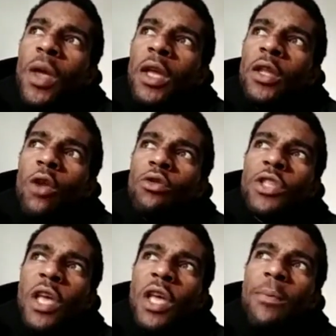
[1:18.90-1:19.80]
those
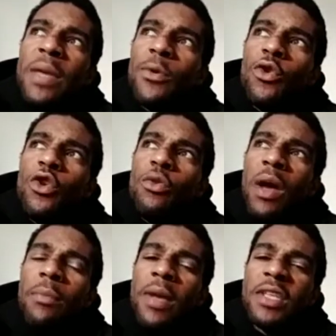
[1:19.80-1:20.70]
same people who you
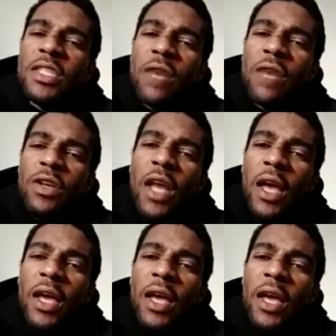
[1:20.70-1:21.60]
might message every
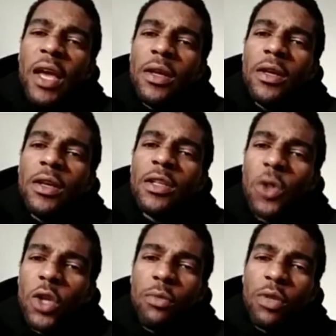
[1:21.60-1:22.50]
day,
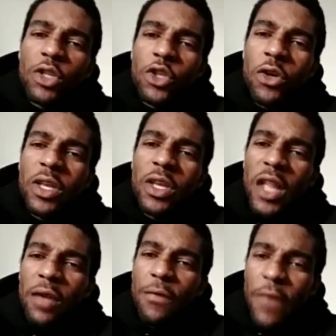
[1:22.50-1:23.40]
slowly but surely,
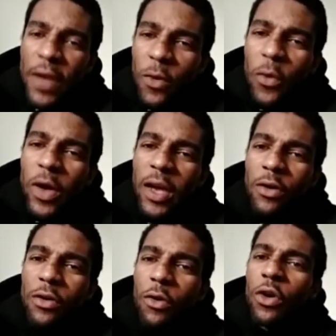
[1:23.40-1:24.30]
like fade away,
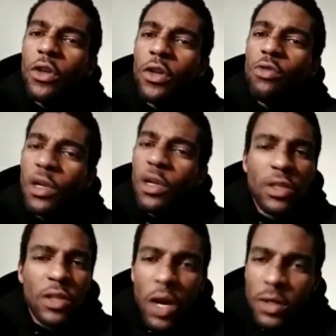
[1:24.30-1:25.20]
or you start to
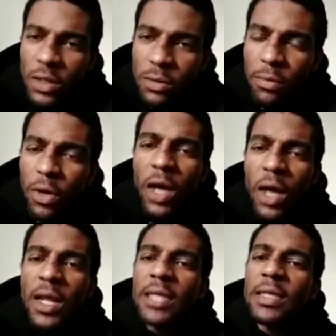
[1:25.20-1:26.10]
talk to them
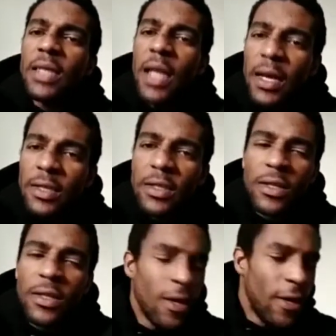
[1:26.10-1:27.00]
less and less,
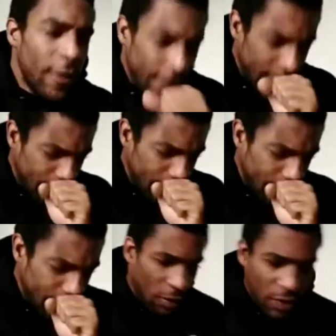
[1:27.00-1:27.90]

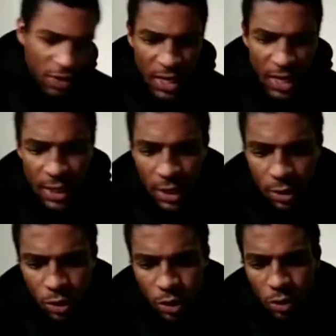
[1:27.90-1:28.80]
and things of that
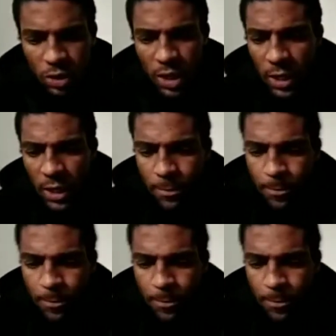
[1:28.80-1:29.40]
nature. So it's like,